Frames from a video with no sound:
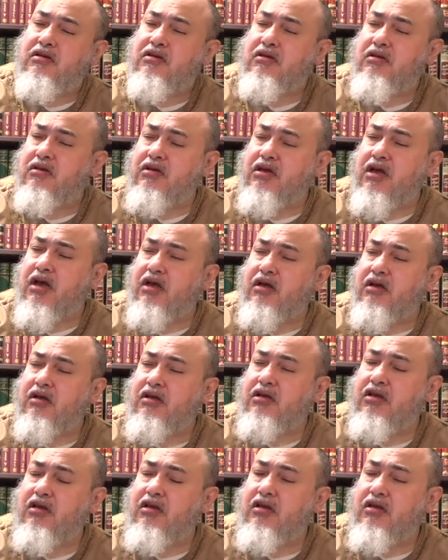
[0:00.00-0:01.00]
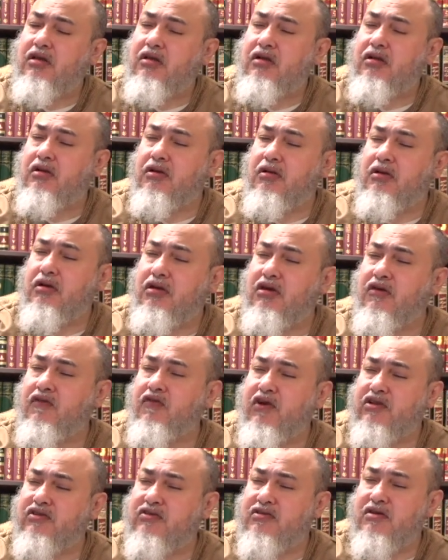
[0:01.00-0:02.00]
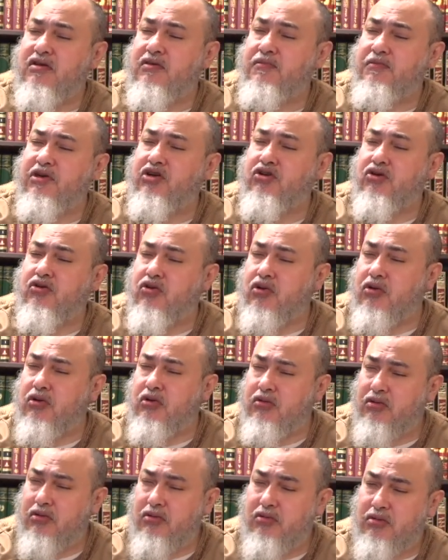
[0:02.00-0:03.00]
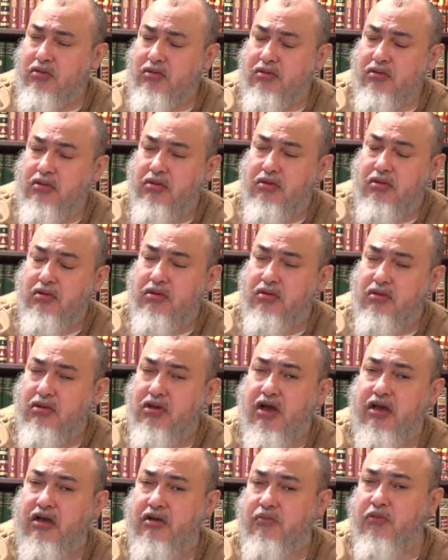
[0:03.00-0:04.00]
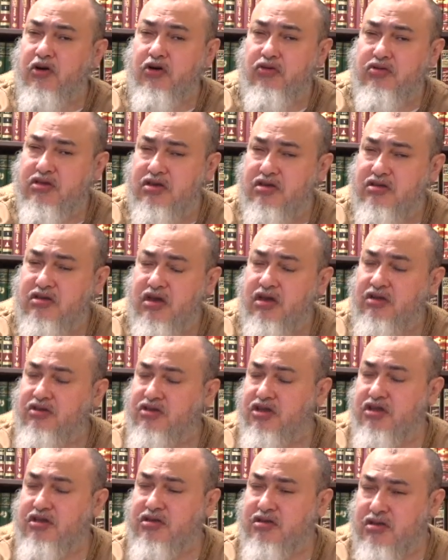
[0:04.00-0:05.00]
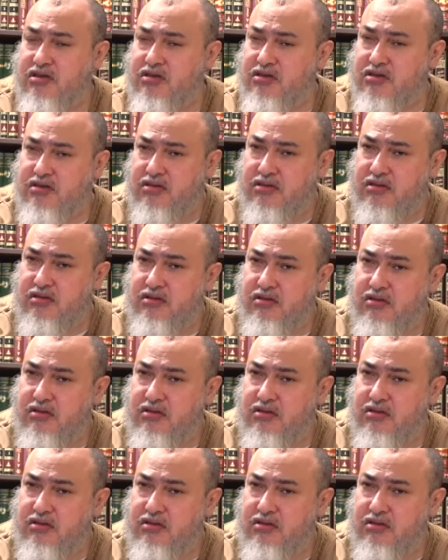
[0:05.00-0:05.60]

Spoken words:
that he give us a miracle like Moses and Jesus.